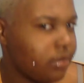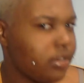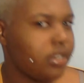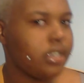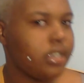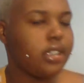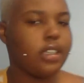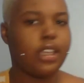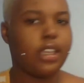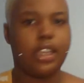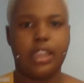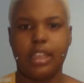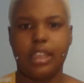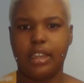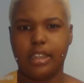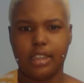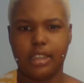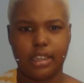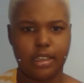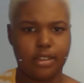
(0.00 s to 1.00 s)
Okay,
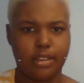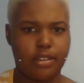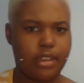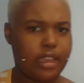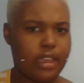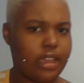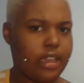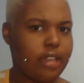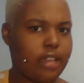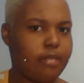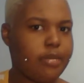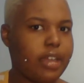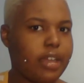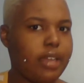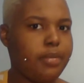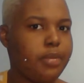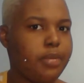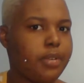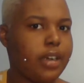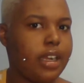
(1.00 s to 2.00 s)
now I have
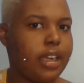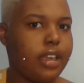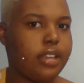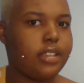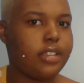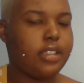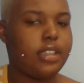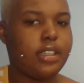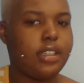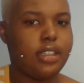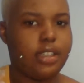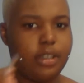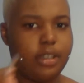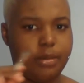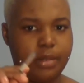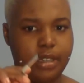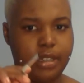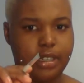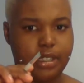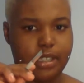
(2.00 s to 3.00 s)
my brows done. I'm
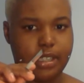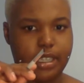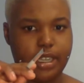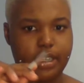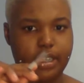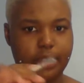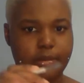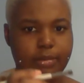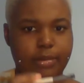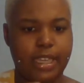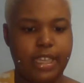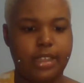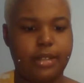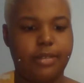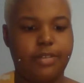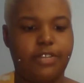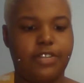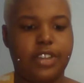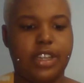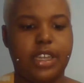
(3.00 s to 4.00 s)
going to take my
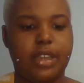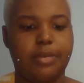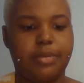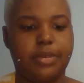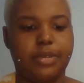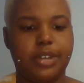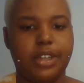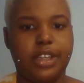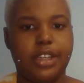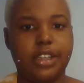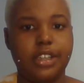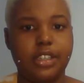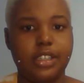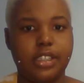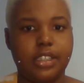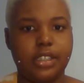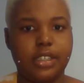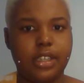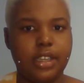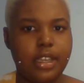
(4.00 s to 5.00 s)
flat
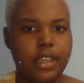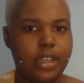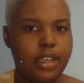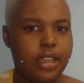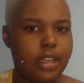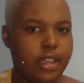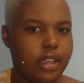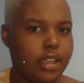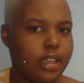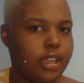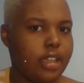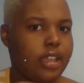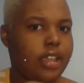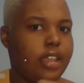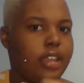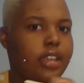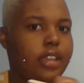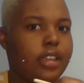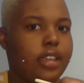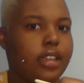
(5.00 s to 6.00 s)
brush
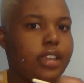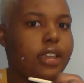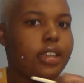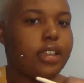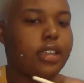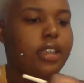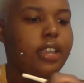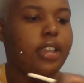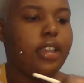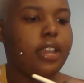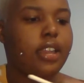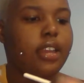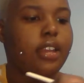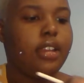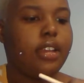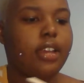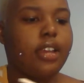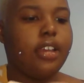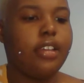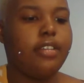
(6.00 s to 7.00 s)
and clean it
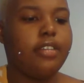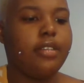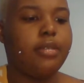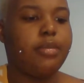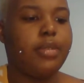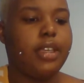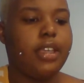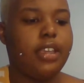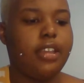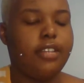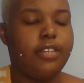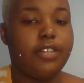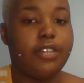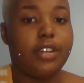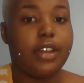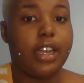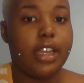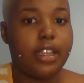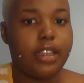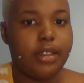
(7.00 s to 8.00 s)
off a bit before
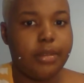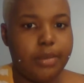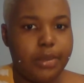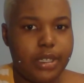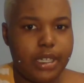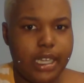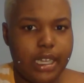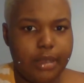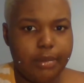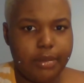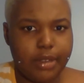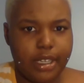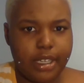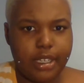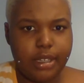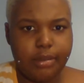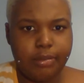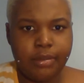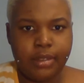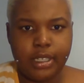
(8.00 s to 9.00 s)
I can apply
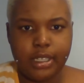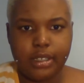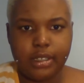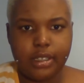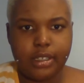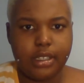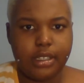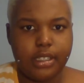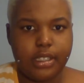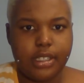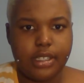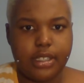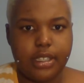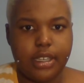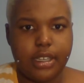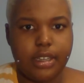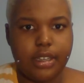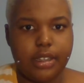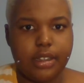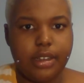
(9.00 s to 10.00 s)
my
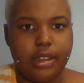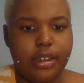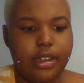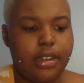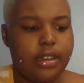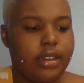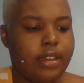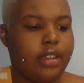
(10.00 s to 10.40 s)
concealer.